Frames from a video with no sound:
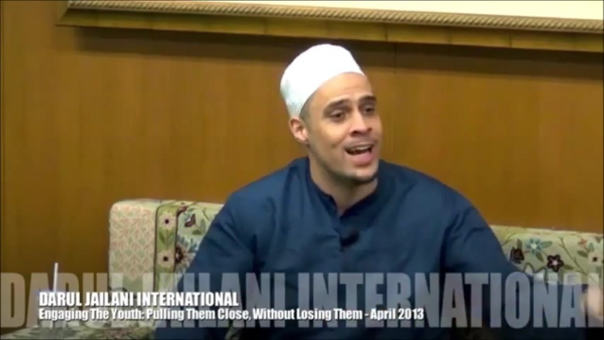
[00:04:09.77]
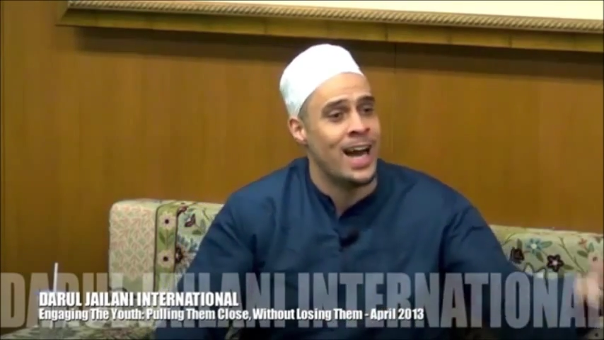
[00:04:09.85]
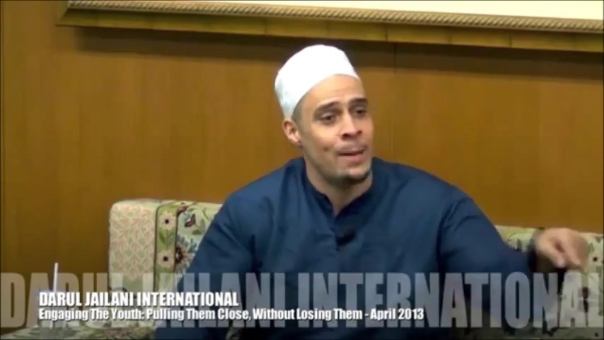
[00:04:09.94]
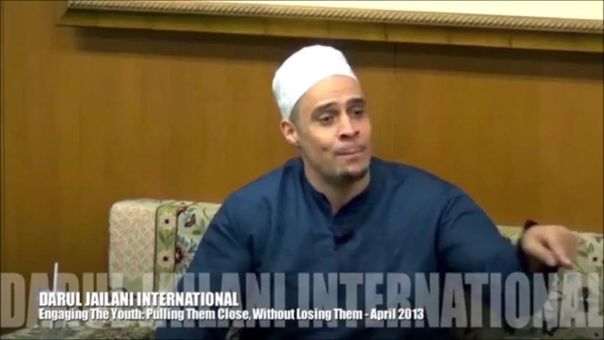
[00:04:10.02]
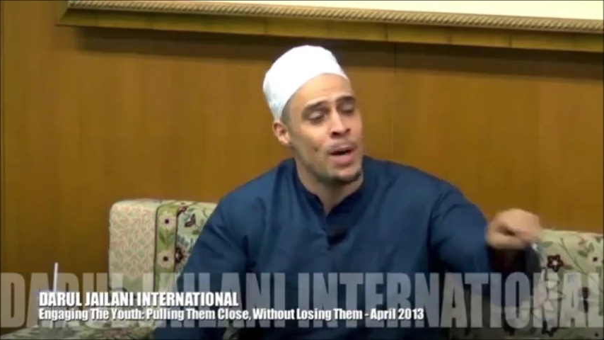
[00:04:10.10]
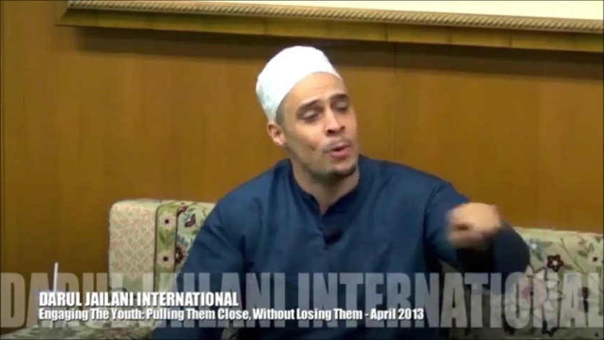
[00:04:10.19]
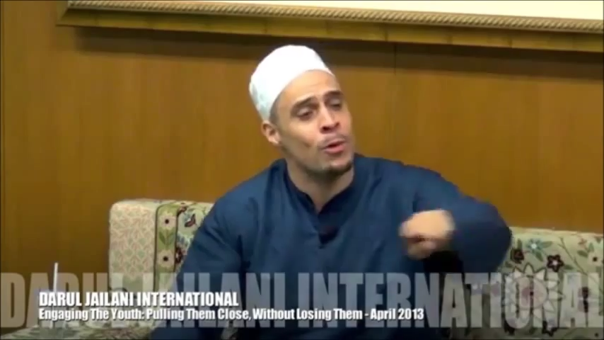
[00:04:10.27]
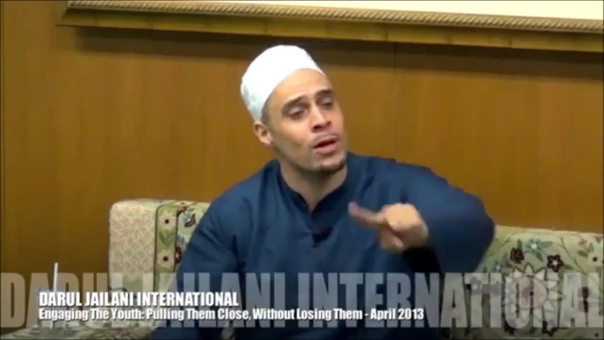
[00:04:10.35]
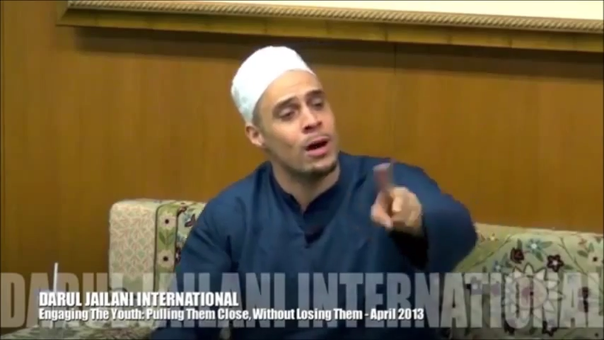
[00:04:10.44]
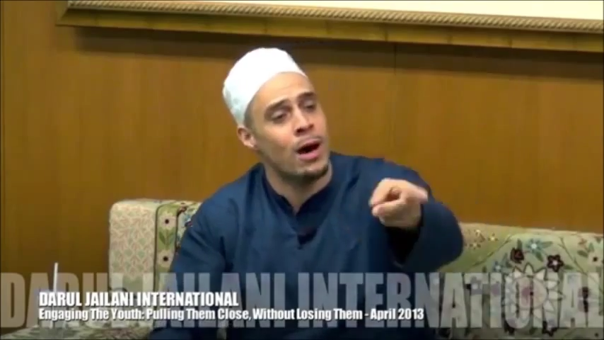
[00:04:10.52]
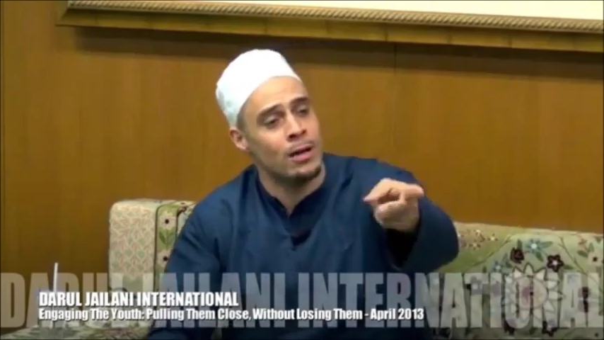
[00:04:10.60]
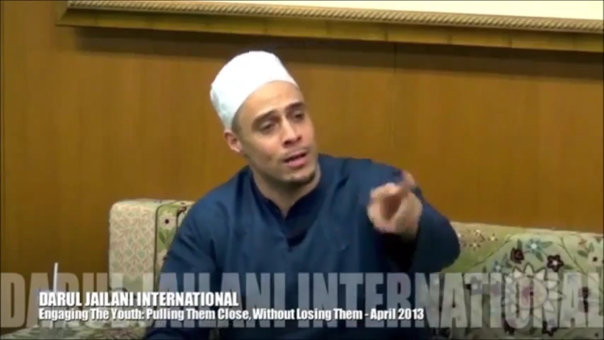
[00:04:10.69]
Amma wa
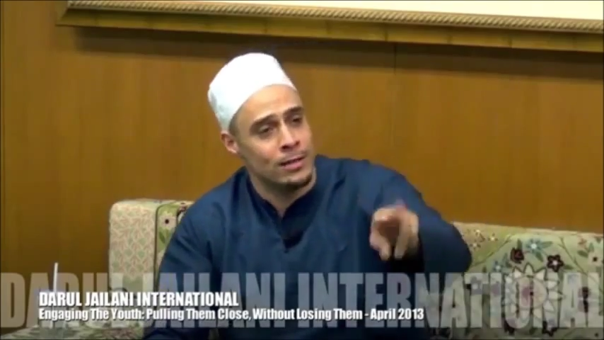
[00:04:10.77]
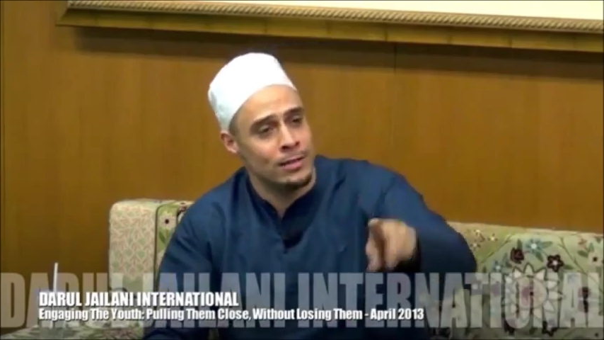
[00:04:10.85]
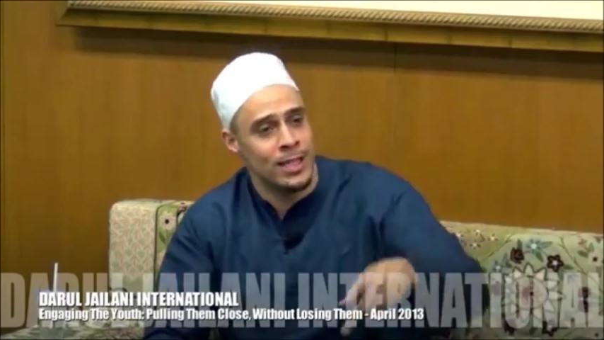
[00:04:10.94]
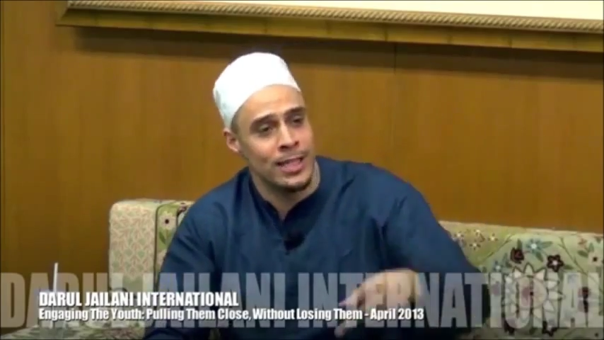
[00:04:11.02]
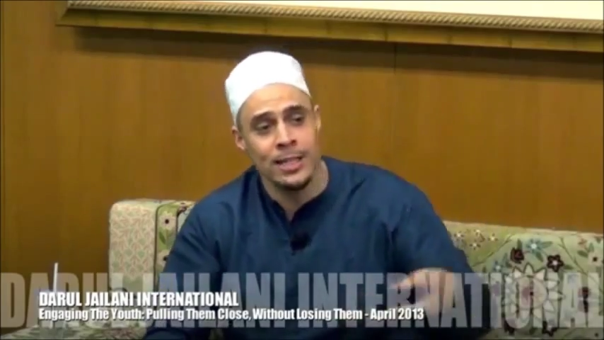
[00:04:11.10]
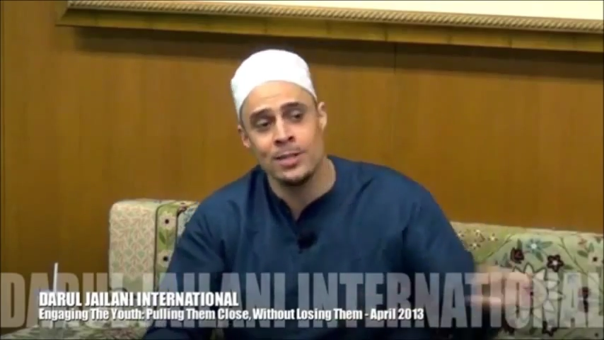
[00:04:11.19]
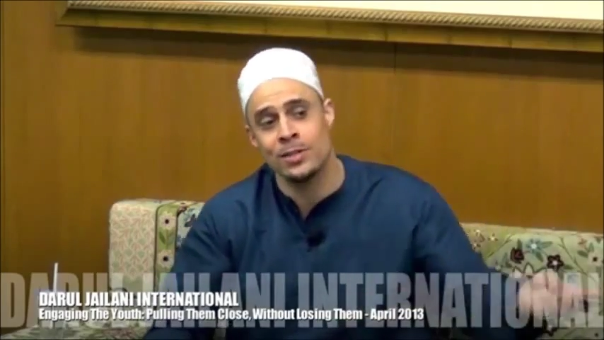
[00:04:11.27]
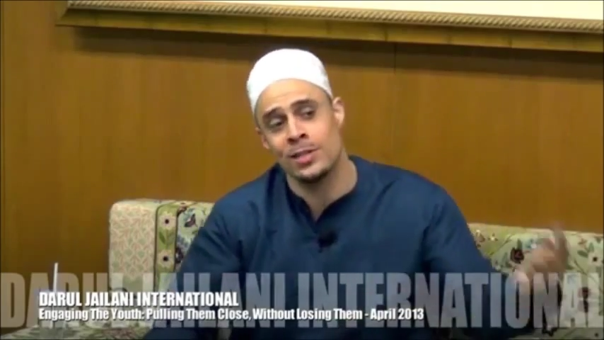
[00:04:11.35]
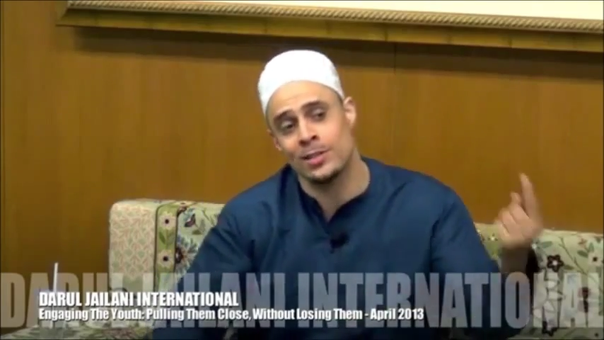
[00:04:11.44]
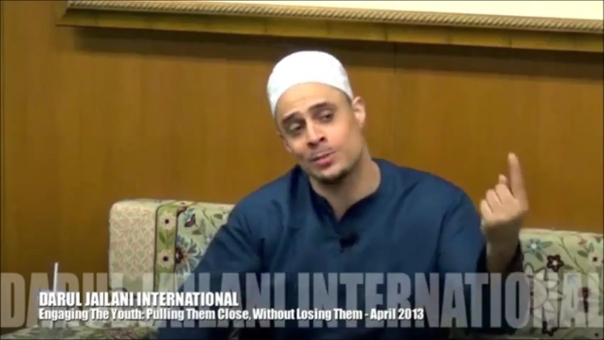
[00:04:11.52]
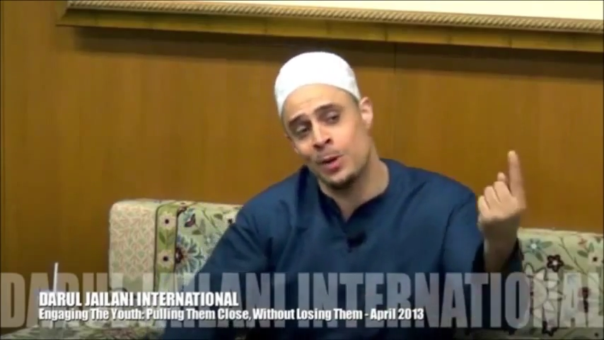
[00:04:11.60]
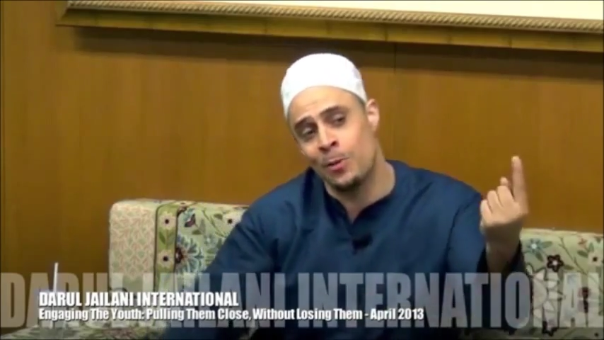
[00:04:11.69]
khala. He didn't
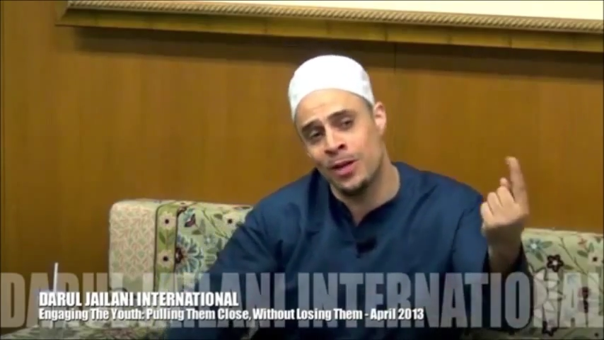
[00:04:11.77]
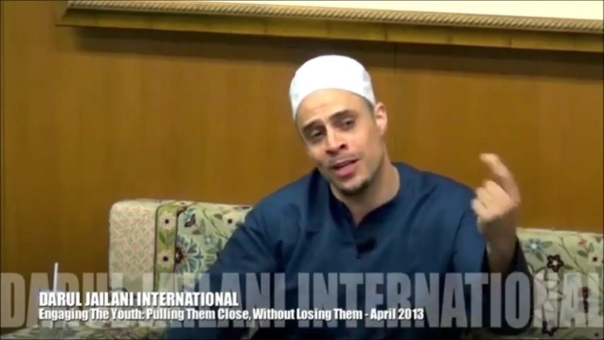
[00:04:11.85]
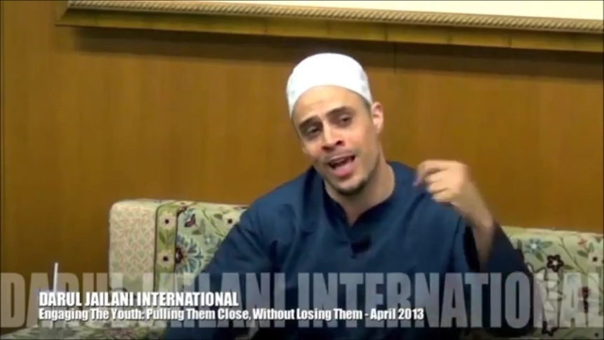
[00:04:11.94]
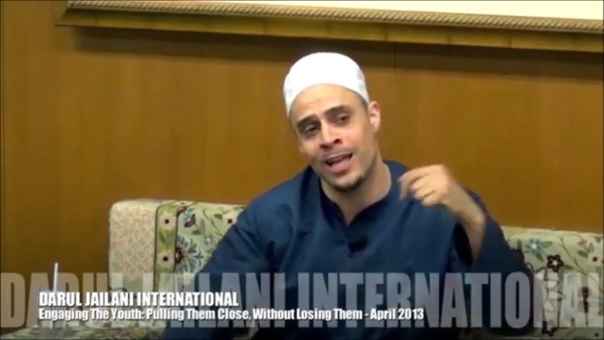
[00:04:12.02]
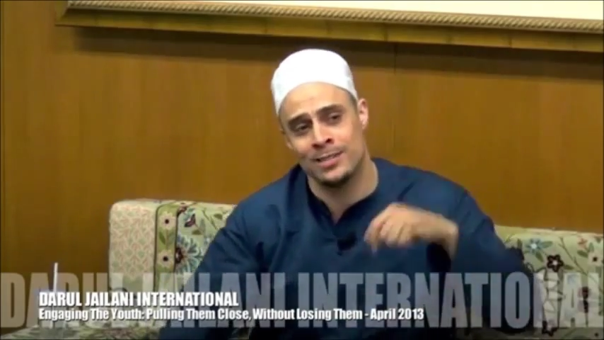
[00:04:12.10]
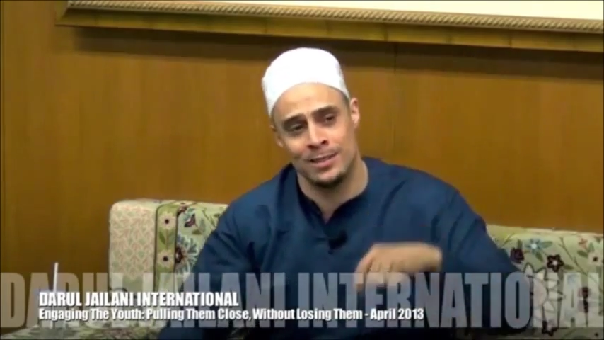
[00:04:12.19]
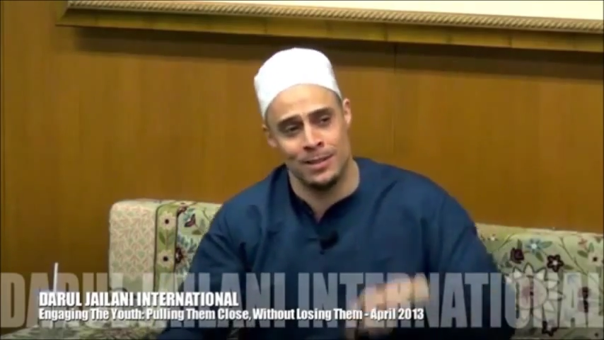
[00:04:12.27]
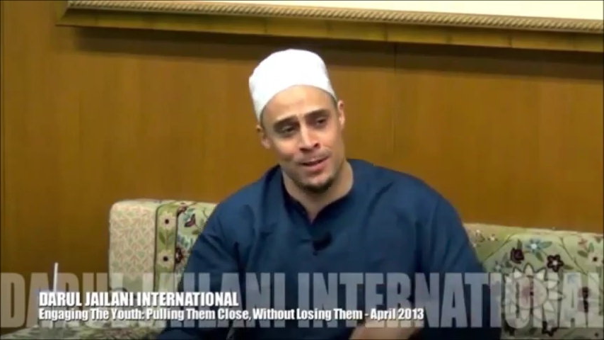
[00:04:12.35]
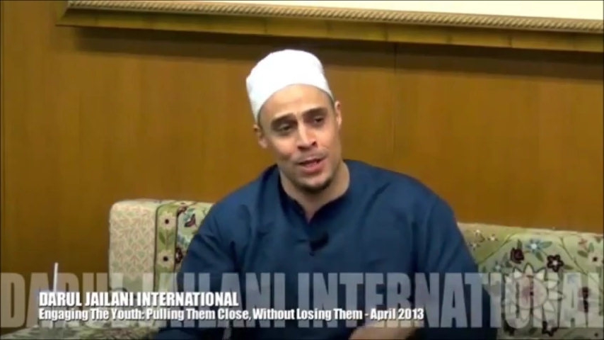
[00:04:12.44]
just ask about one aunt.